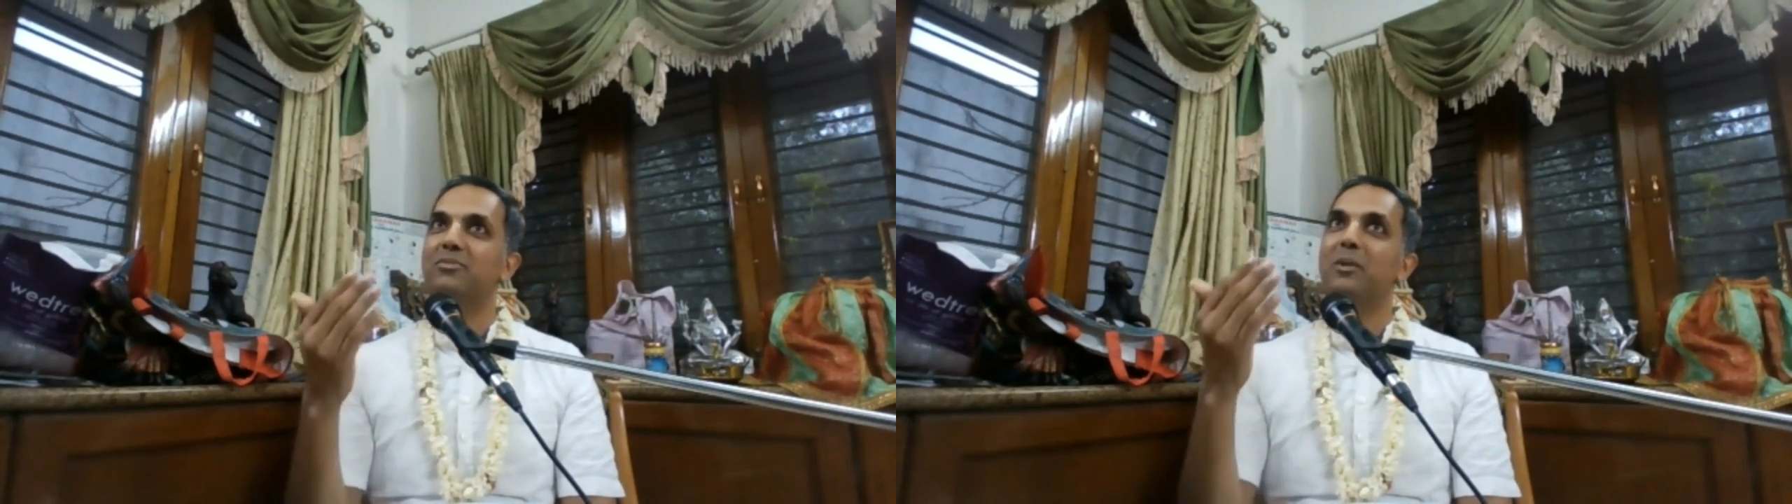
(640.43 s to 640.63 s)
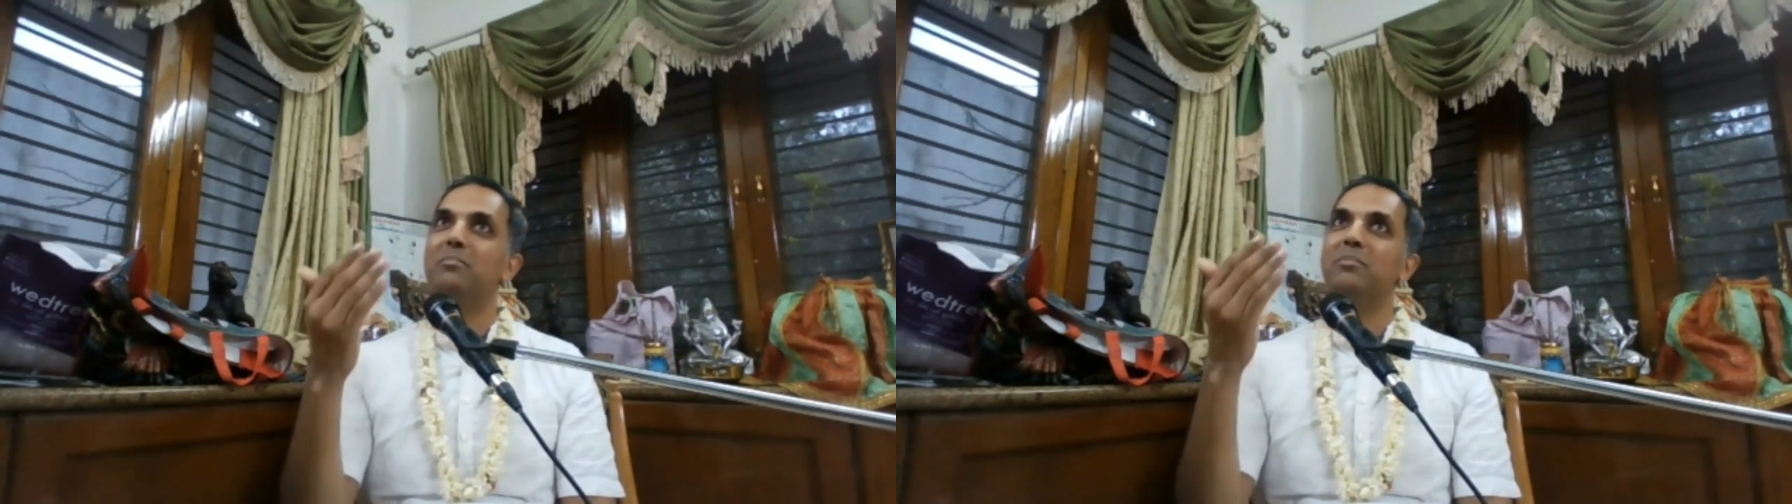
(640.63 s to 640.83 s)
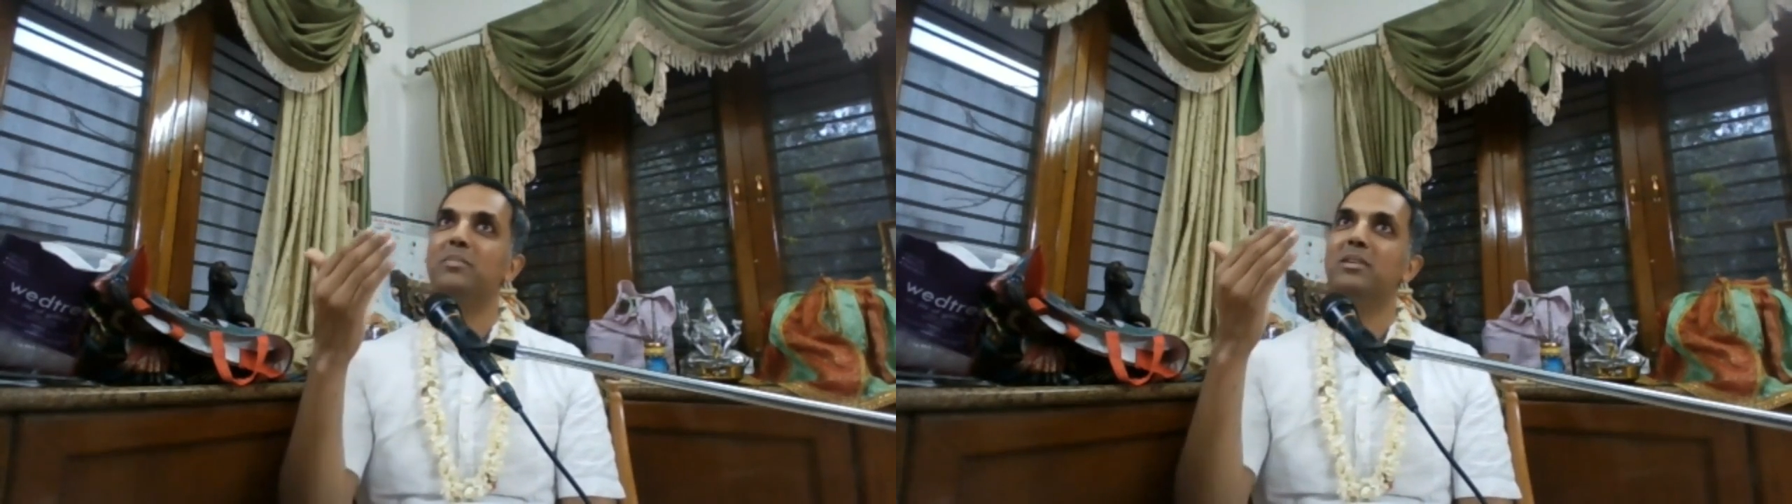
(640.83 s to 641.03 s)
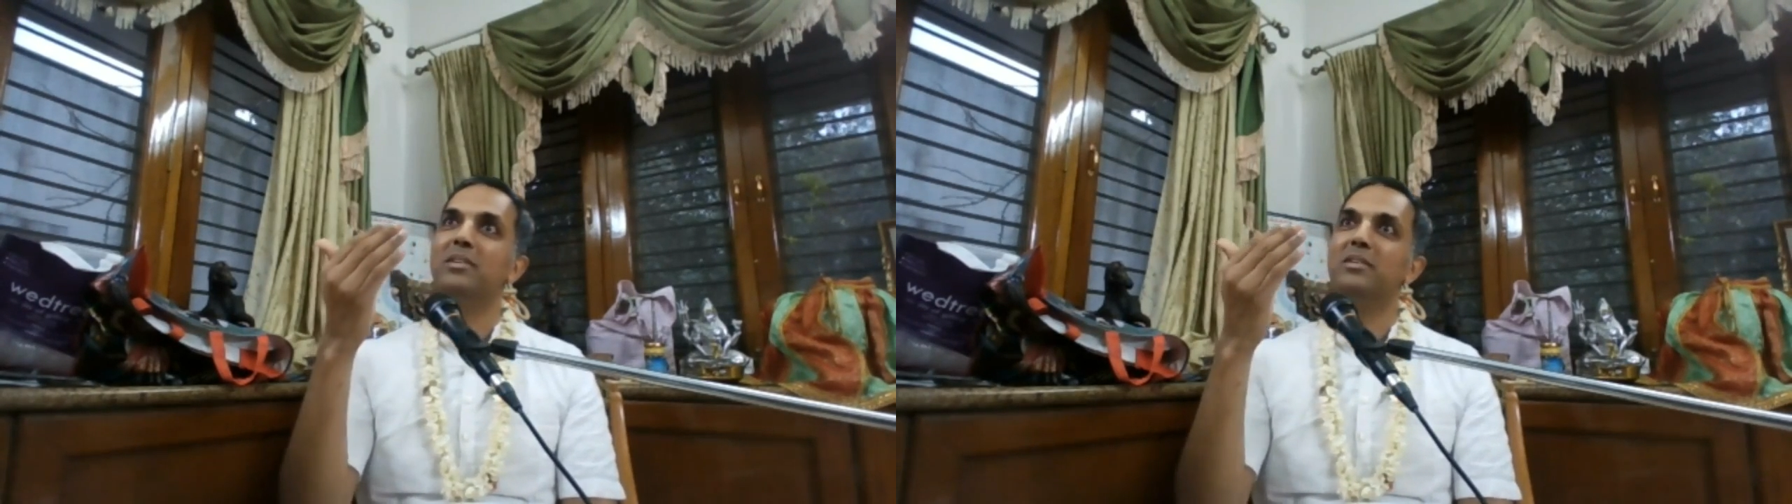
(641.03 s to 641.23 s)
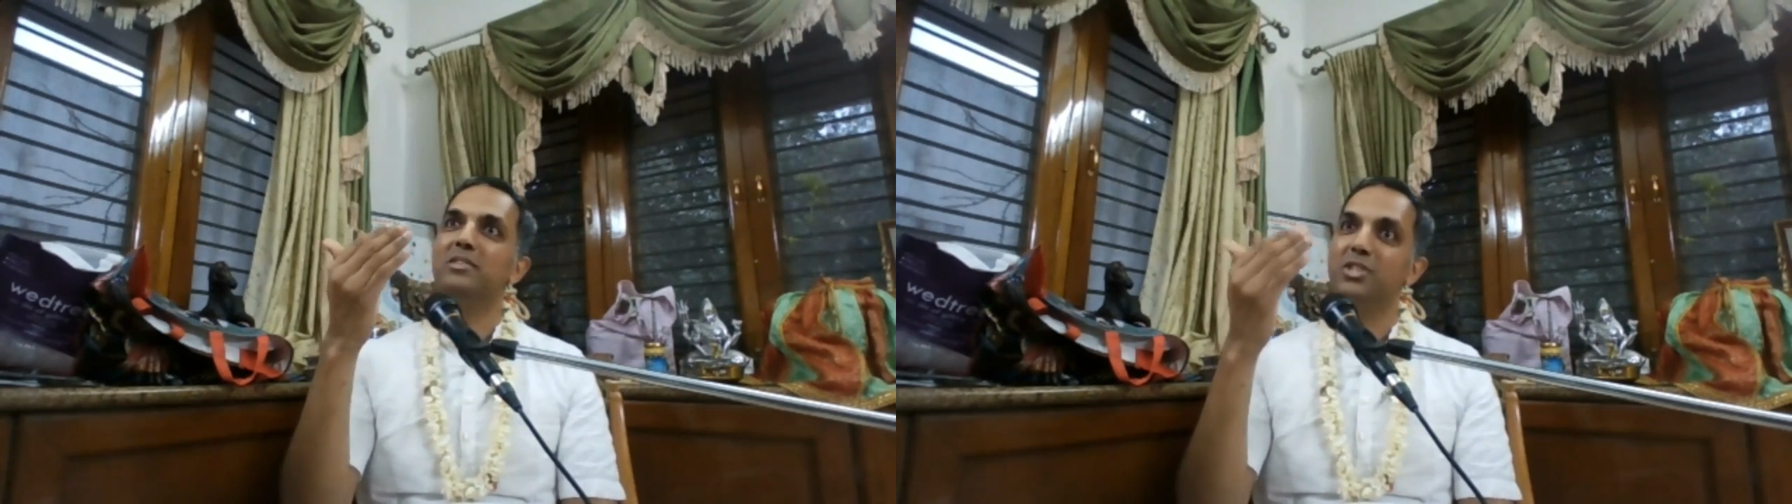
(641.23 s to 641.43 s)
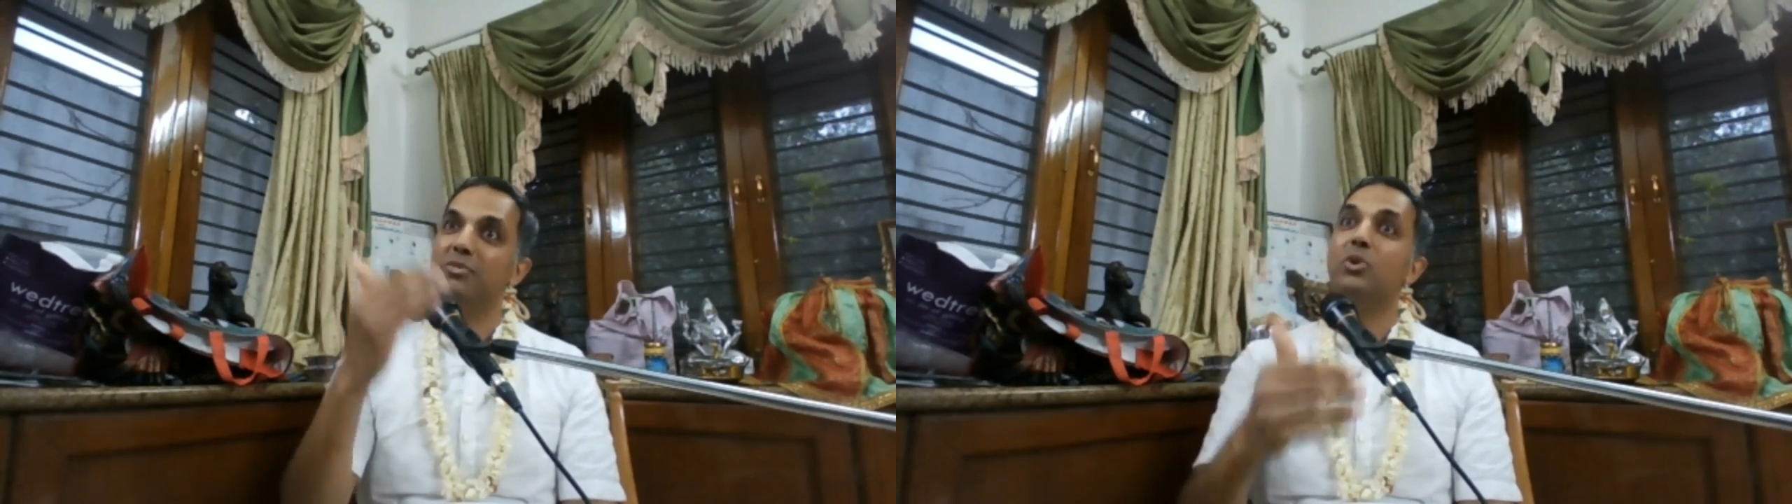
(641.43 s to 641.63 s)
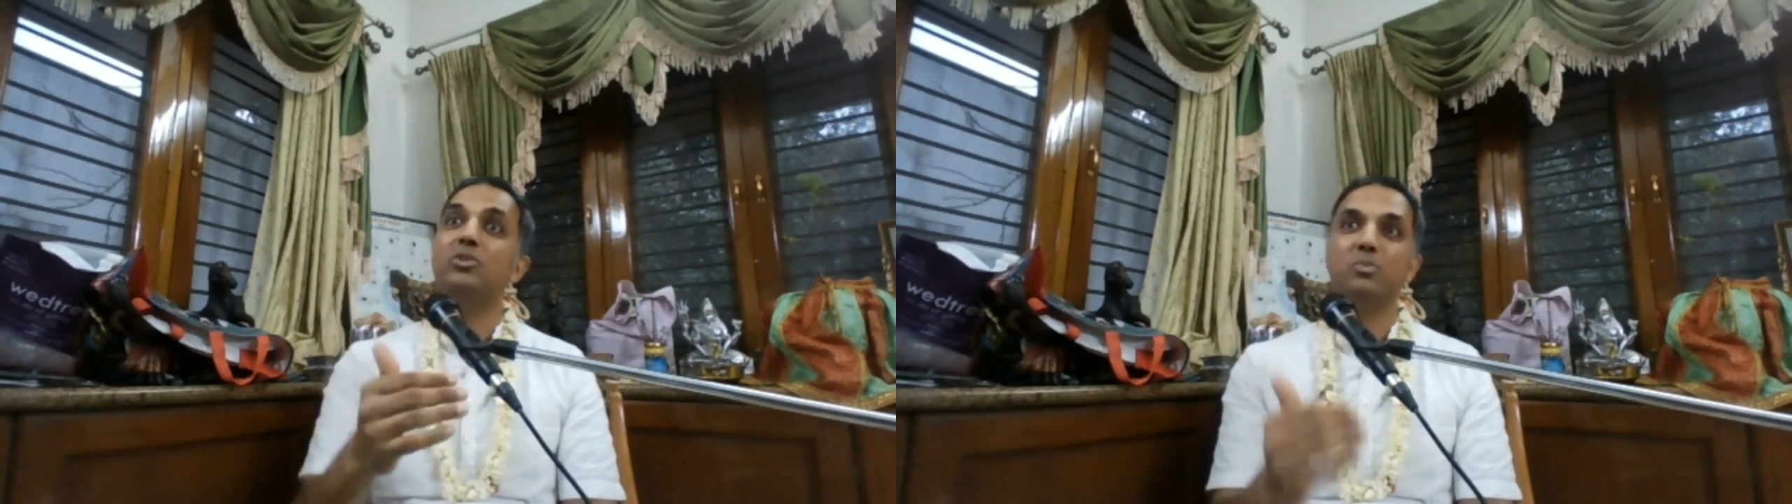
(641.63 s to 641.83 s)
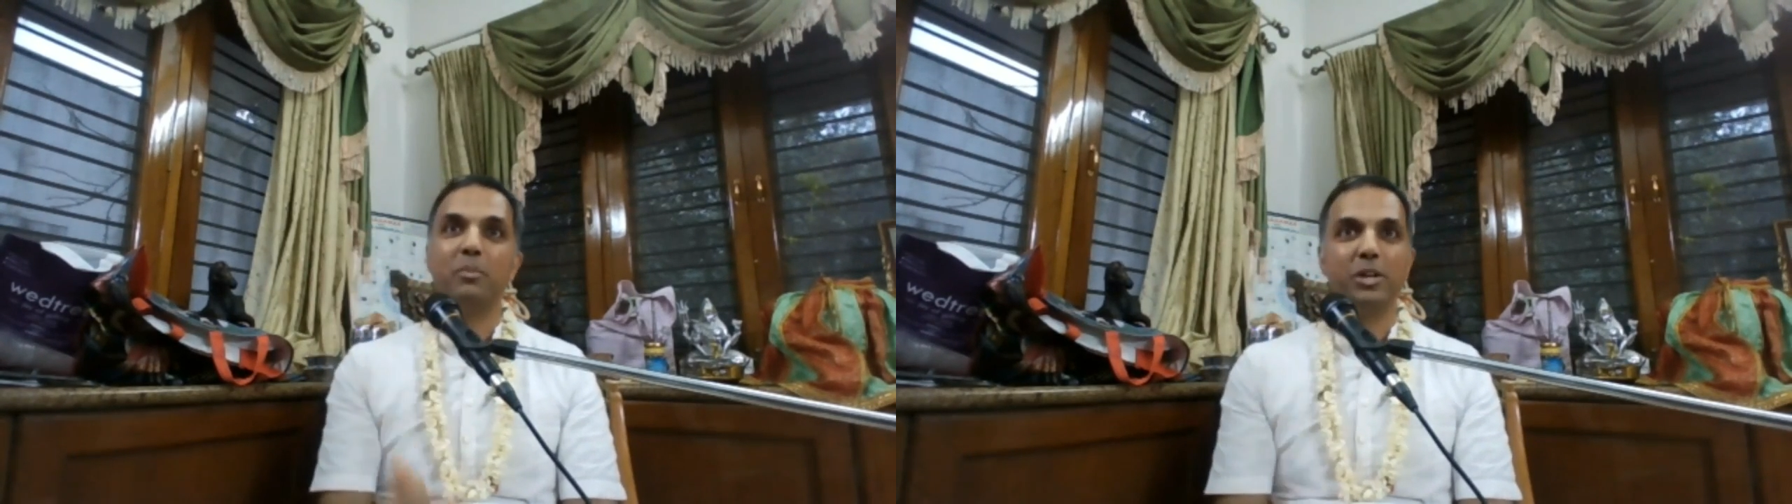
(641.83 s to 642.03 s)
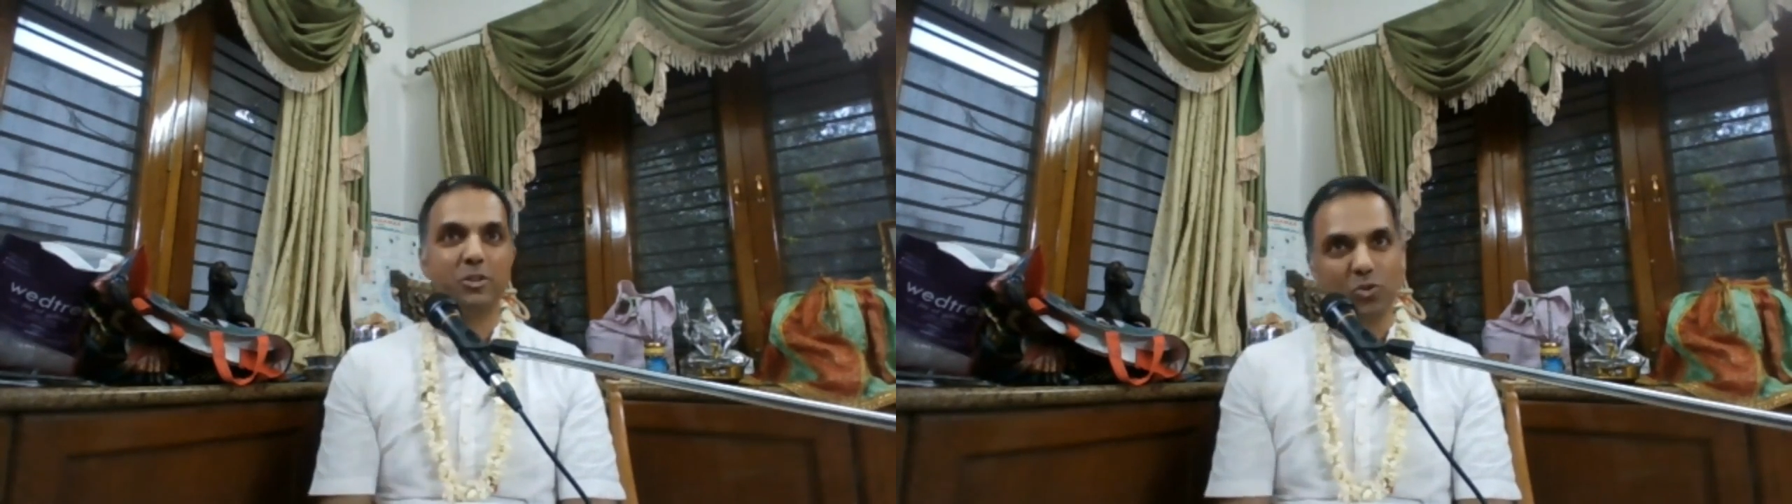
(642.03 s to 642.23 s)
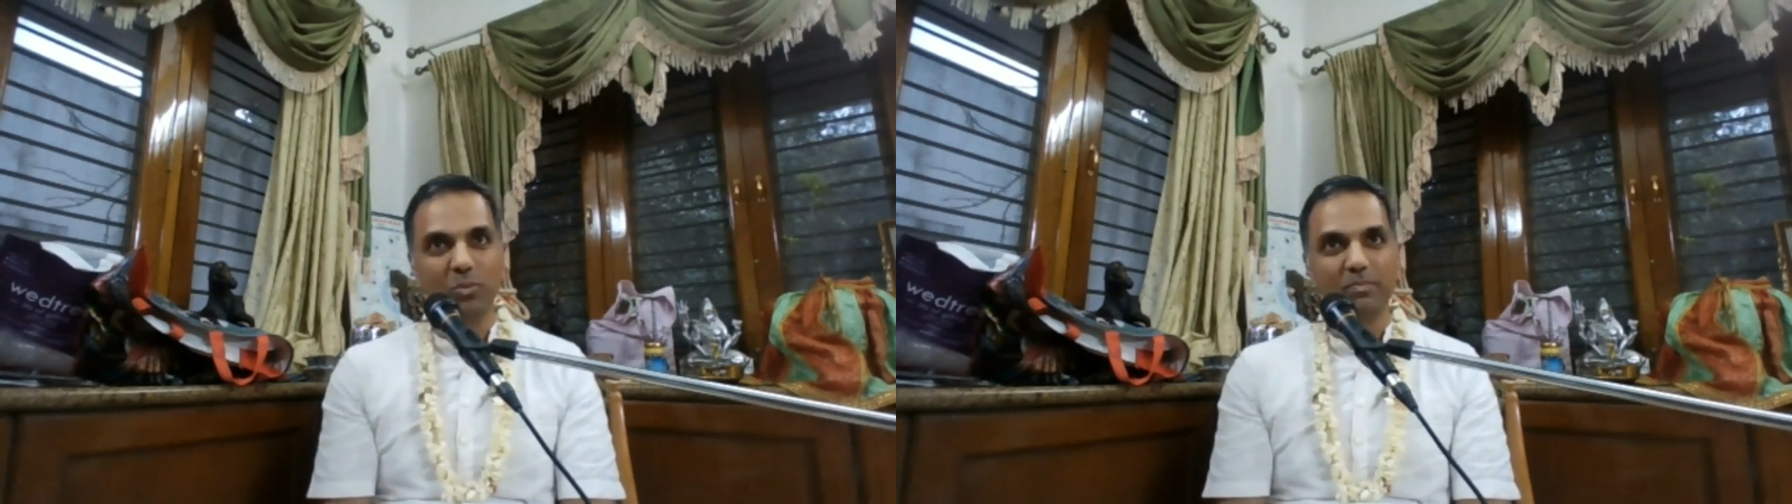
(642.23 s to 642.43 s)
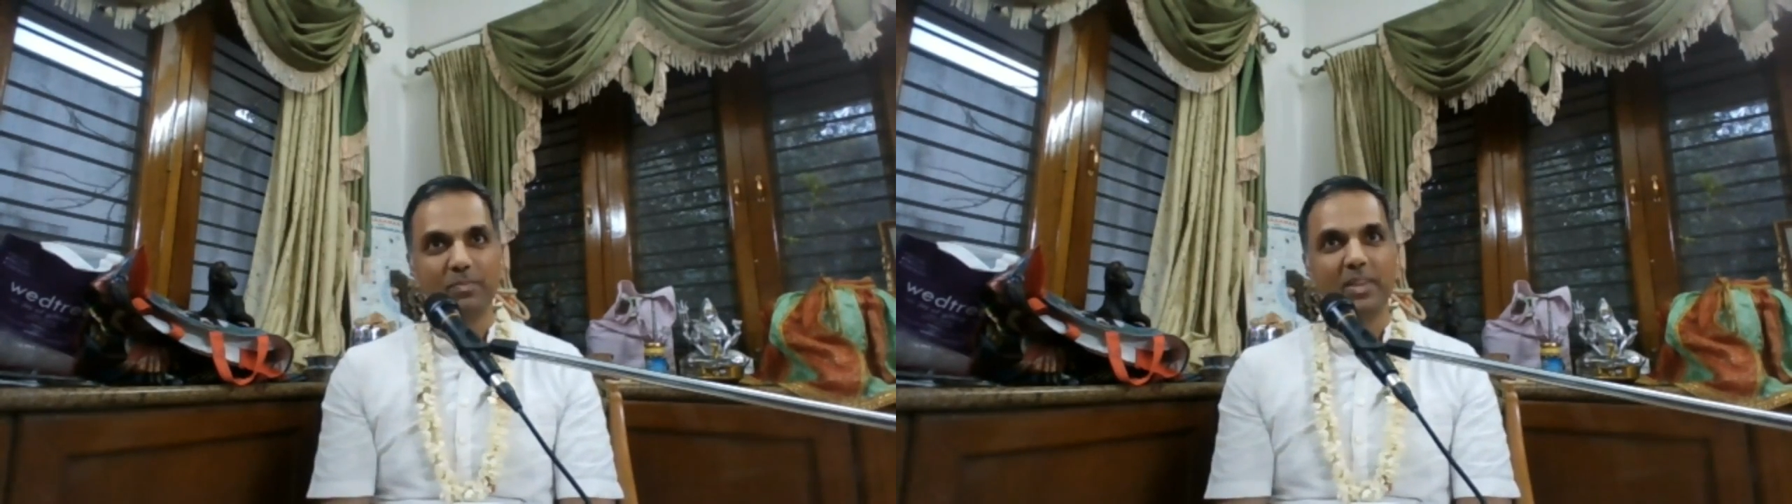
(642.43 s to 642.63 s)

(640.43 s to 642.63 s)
from uh, Jiva Goswami too,